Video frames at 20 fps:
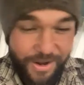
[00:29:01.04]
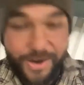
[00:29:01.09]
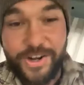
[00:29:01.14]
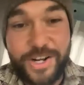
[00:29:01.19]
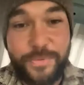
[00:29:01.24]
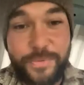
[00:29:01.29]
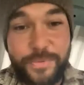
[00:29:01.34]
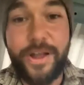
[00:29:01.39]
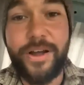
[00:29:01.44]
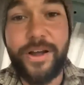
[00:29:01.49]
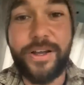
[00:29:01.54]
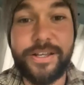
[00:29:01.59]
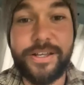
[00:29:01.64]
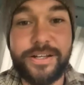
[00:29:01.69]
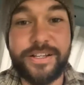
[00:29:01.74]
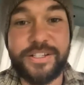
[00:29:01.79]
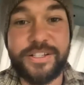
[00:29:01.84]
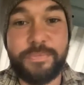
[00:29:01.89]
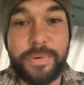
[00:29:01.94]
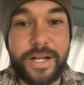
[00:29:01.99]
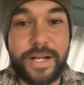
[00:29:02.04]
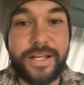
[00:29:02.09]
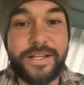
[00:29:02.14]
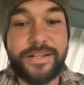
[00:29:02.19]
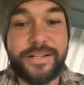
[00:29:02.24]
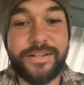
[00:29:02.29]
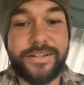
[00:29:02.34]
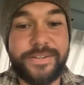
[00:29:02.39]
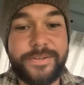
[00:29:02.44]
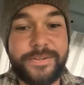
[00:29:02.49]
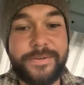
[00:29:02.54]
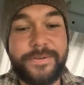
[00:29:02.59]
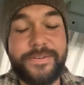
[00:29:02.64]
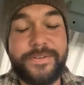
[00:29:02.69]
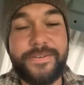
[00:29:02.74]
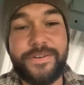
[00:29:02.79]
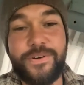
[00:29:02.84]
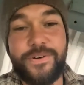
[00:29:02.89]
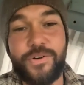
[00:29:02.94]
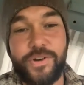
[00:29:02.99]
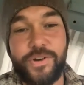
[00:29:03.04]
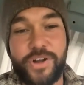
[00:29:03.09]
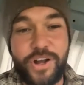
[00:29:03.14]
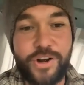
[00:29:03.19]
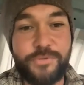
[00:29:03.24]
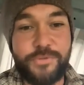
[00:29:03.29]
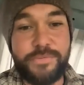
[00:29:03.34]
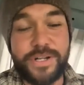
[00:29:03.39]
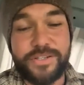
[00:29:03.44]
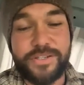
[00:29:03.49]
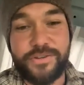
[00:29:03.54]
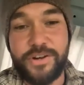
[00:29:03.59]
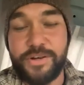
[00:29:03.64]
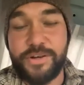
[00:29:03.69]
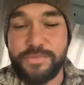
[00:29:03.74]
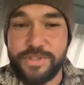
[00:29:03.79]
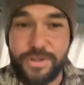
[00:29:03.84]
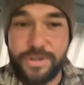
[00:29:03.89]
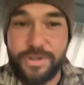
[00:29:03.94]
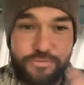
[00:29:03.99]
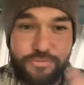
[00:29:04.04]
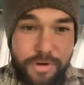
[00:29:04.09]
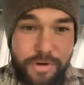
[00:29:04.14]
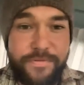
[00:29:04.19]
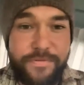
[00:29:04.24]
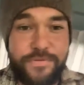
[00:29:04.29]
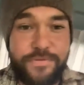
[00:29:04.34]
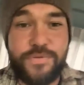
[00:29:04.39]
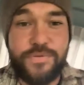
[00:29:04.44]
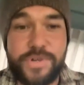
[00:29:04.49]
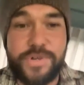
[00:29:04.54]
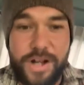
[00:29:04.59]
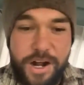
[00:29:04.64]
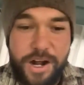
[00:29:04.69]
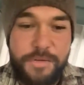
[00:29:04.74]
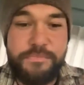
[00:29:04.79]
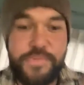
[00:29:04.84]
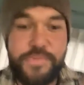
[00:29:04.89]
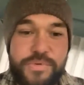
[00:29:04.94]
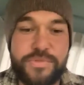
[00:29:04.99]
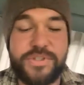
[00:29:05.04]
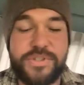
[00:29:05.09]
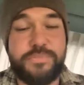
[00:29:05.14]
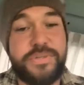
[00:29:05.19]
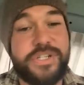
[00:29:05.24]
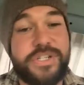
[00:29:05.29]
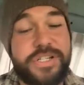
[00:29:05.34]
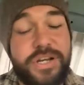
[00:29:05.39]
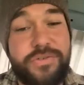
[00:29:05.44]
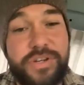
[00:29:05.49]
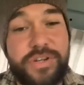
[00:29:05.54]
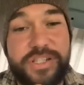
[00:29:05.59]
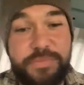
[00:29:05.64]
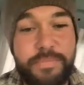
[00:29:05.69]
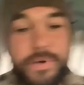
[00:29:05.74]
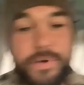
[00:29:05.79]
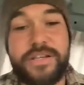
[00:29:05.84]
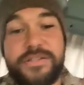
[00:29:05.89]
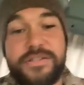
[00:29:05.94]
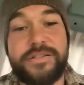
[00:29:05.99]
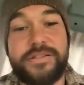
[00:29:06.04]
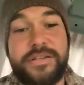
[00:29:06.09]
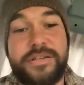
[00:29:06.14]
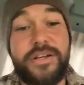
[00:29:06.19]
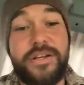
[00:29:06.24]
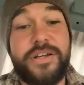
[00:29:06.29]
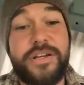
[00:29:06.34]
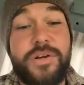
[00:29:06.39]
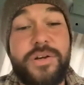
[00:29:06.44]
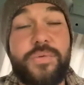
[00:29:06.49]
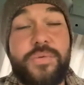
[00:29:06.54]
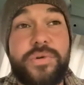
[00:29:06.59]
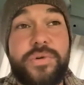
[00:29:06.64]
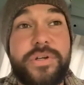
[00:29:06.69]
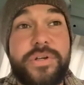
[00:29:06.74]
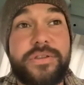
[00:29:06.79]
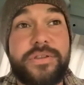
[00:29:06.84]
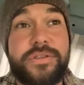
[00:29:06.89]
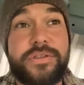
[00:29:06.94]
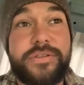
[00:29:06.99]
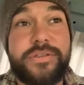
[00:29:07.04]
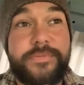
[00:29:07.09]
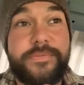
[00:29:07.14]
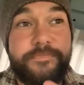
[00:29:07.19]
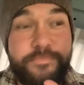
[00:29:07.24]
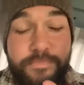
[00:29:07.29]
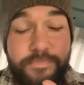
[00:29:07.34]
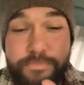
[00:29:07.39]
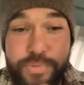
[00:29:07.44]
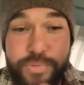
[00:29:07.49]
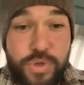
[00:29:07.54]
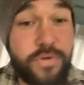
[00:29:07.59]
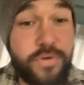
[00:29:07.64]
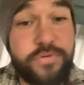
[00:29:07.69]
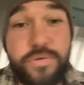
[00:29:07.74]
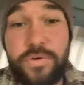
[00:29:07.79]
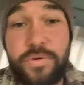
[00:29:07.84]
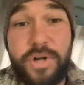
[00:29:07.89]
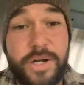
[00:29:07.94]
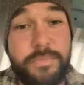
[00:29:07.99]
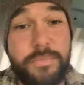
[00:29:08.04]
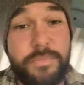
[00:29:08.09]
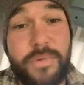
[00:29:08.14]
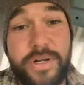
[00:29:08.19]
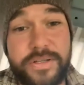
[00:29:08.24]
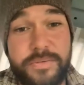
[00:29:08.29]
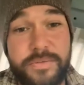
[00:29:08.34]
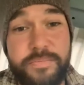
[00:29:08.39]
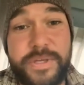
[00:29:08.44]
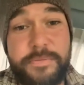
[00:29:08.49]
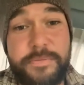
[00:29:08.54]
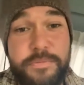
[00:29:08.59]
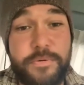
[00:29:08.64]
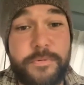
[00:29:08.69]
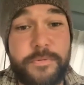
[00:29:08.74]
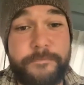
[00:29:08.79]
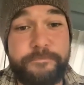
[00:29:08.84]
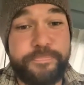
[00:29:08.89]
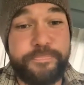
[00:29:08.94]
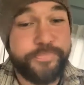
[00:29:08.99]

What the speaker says: only way I can explain on how much I am so grateful and humbled to be sharing space with beautiful, like-minded people